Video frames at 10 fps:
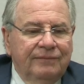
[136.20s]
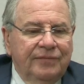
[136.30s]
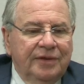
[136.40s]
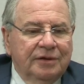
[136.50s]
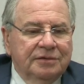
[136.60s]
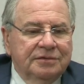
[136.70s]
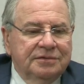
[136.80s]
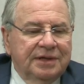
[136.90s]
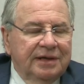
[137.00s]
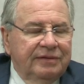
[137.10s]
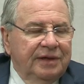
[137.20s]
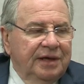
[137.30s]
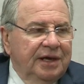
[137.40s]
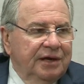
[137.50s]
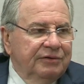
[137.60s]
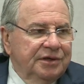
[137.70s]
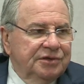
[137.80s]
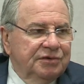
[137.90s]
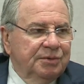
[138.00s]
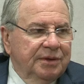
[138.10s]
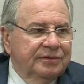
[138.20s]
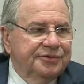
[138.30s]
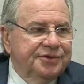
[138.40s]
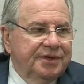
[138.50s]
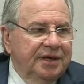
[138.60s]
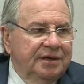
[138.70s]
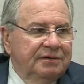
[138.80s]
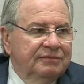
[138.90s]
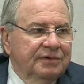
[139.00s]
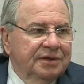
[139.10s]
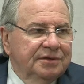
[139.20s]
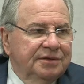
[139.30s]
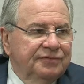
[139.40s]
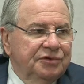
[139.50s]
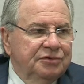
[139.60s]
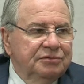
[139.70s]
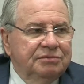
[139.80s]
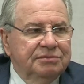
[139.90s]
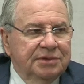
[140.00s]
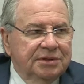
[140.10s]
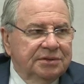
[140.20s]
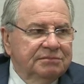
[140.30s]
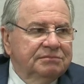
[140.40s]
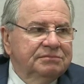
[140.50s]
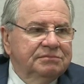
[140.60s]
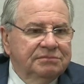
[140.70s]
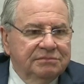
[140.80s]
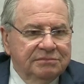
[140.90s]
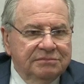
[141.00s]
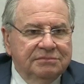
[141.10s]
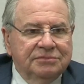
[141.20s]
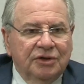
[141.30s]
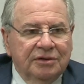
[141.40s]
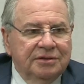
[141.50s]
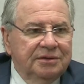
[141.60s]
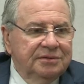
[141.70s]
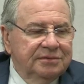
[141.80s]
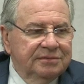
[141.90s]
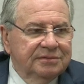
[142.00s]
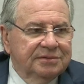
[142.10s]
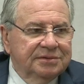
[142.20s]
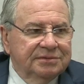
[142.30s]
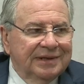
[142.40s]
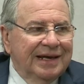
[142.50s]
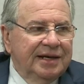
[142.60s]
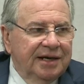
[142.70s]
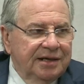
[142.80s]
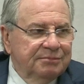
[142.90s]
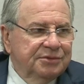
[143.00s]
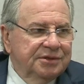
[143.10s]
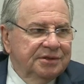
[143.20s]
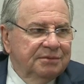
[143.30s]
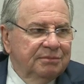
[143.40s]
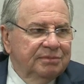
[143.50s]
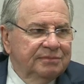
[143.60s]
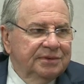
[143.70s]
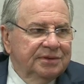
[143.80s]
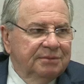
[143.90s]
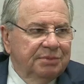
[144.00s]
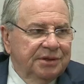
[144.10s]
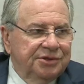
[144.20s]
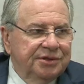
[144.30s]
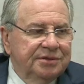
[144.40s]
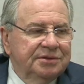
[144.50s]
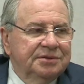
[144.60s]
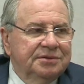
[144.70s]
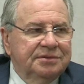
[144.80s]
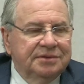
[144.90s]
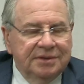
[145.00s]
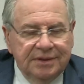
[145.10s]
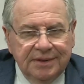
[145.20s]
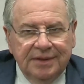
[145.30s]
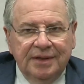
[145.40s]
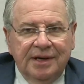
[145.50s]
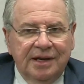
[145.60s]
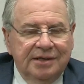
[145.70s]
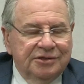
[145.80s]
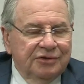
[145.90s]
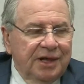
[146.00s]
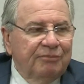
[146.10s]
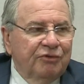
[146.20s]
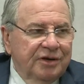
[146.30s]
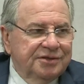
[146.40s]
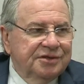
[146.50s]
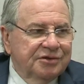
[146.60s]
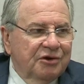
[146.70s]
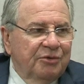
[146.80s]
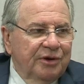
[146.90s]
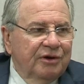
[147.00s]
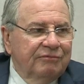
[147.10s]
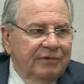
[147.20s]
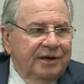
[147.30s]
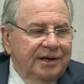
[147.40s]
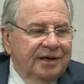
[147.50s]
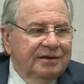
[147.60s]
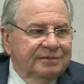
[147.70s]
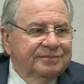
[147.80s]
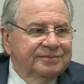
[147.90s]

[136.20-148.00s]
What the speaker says: They'll start the hearings throughout the state relative to all the line items in the budget, and so that process going on right now.